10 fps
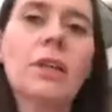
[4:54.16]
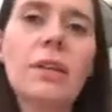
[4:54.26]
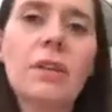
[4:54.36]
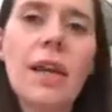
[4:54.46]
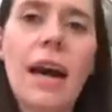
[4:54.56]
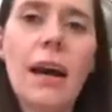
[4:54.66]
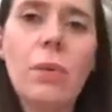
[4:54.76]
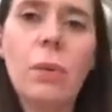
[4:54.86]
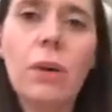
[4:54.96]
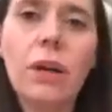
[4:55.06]
So
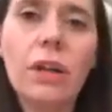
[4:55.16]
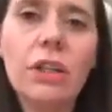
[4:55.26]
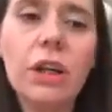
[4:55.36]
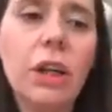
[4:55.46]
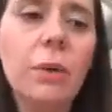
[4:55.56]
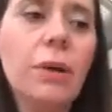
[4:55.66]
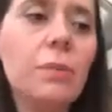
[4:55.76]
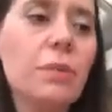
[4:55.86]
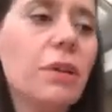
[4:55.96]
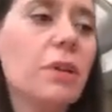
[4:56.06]
now what we're going to do
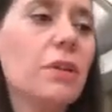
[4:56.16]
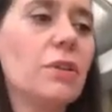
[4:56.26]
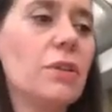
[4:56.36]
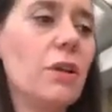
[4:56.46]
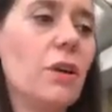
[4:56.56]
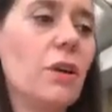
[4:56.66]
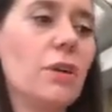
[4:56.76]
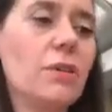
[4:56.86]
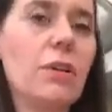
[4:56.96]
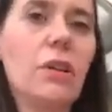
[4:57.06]
is we're going to
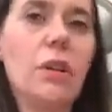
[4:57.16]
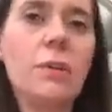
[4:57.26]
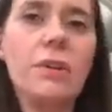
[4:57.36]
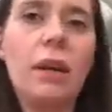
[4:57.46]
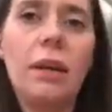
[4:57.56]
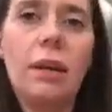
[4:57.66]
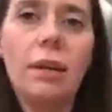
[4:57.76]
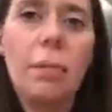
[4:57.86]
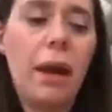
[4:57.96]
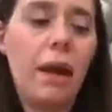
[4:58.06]
start using
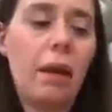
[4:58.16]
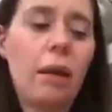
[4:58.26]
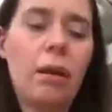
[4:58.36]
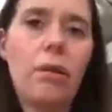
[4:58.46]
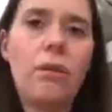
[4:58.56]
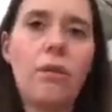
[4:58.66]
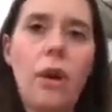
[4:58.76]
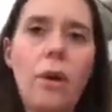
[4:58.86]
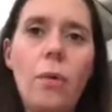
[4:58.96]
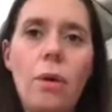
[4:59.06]
the paint.
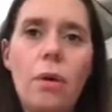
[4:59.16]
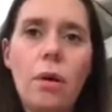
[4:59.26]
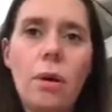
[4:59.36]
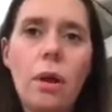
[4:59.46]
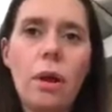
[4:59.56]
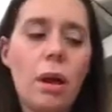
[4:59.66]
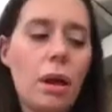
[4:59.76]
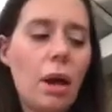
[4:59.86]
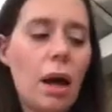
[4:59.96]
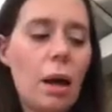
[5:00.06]
So
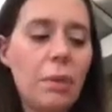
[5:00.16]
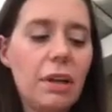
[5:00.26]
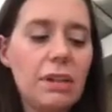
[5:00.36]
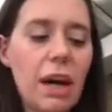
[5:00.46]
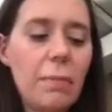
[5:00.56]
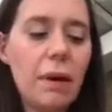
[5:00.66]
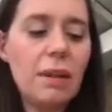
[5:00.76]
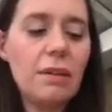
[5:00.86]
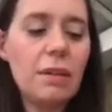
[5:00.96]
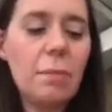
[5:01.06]
I'm going to dab
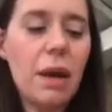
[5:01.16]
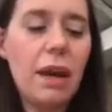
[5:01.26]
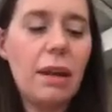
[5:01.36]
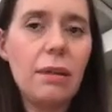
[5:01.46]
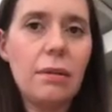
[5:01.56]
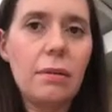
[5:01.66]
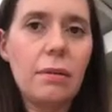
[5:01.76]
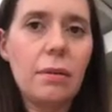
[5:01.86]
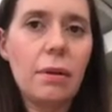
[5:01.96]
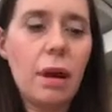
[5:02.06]
into the paint,
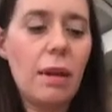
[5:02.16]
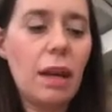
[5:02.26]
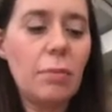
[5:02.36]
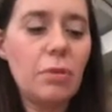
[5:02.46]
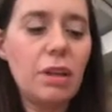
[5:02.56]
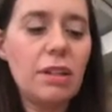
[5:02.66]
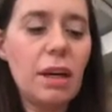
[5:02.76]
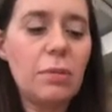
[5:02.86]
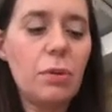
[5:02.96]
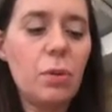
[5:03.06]
and then I'm just going to
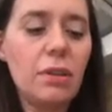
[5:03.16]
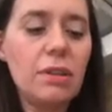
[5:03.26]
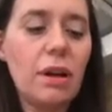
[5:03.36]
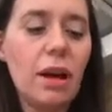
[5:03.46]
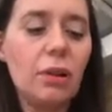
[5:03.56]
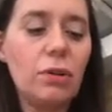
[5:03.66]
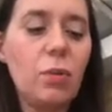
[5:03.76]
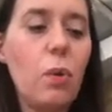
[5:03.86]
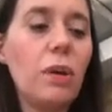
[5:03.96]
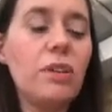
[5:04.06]
dab to one side, because
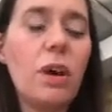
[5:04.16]
what we